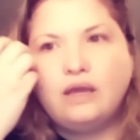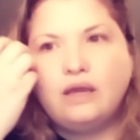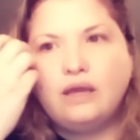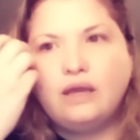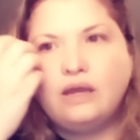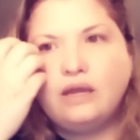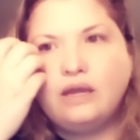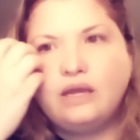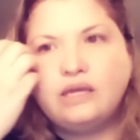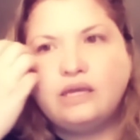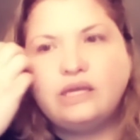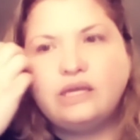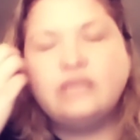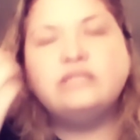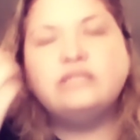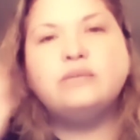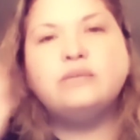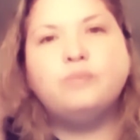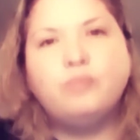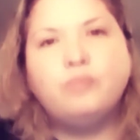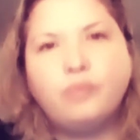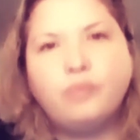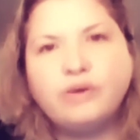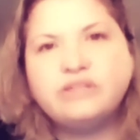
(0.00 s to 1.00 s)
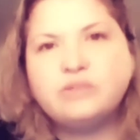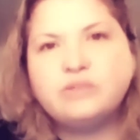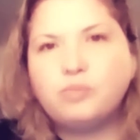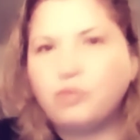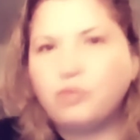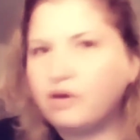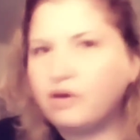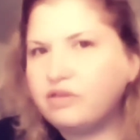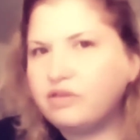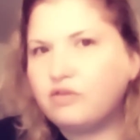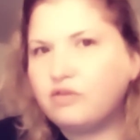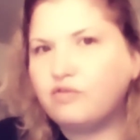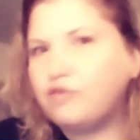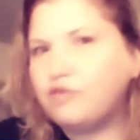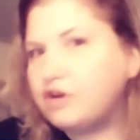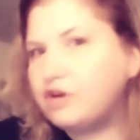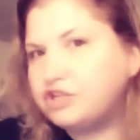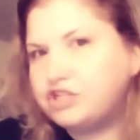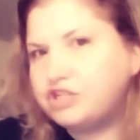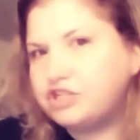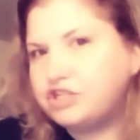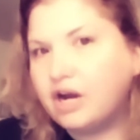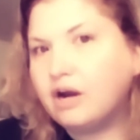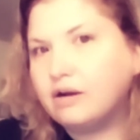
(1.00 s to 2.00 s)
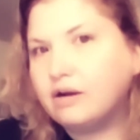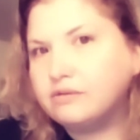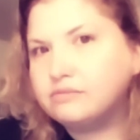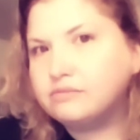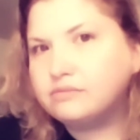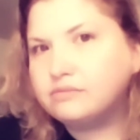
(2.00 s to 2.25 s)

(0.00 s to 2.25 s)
it's a breath of fresh air.